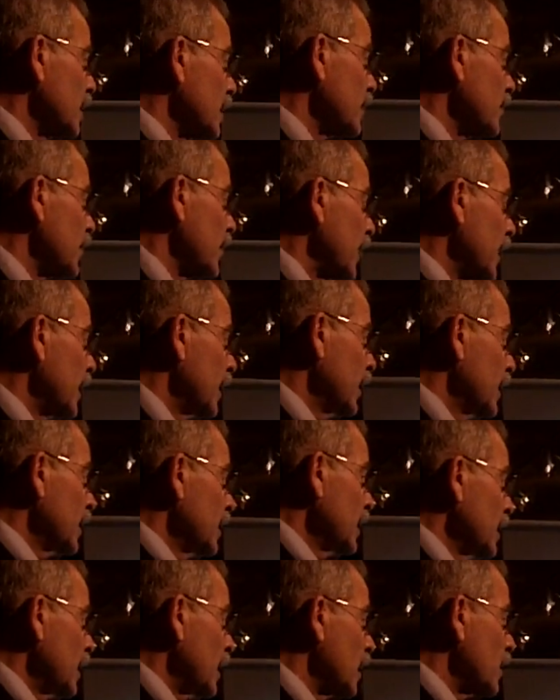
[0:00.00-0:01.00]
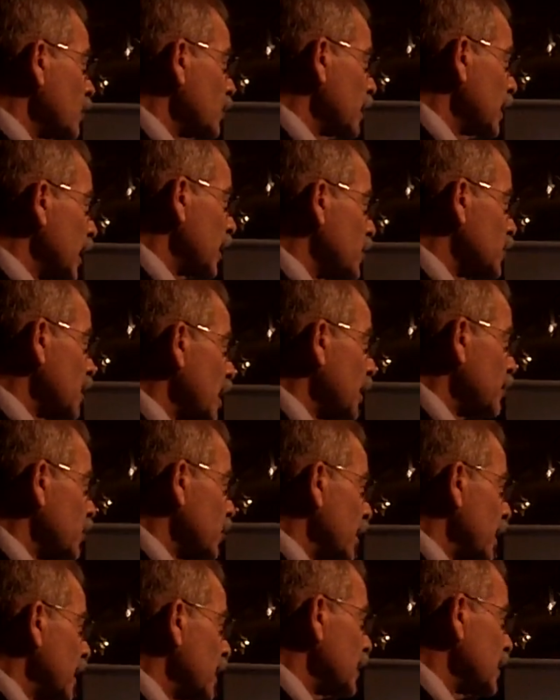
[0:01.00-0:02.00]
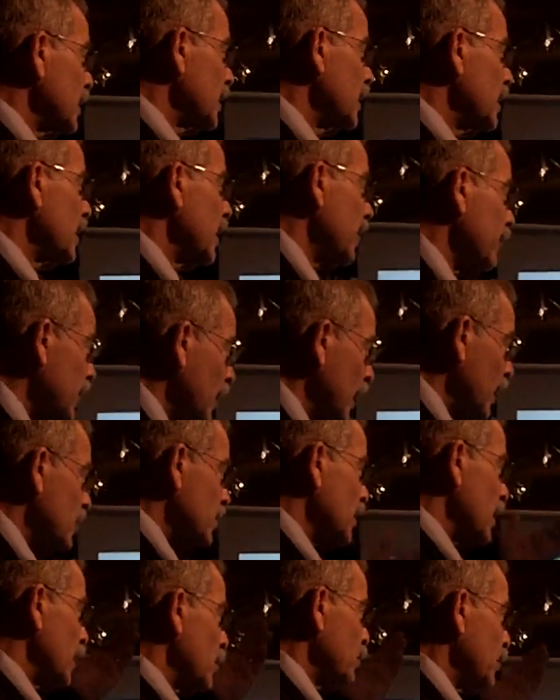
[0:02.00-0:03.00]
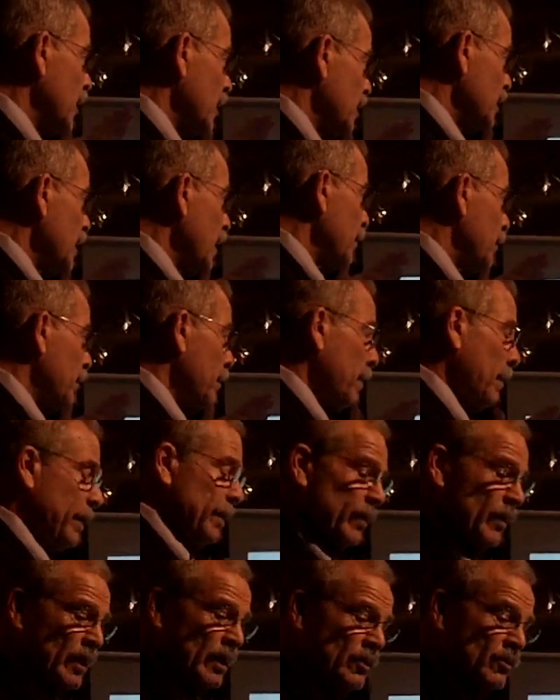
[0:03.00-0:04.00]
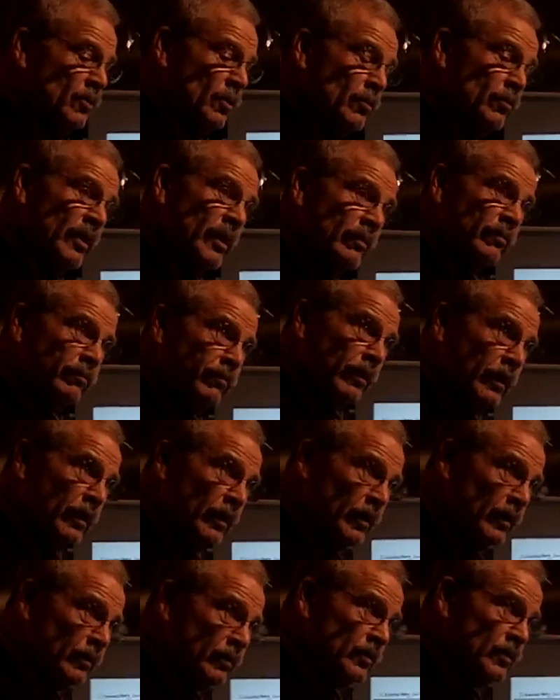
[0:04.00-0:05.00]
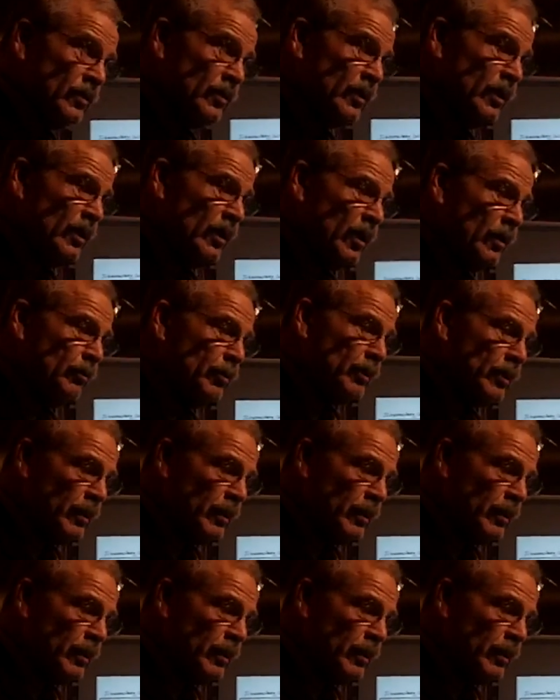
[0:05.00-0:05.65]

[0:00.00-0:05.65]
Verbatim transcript: uh, and when that chapter ended, Afghanistan picked up. So we feel that our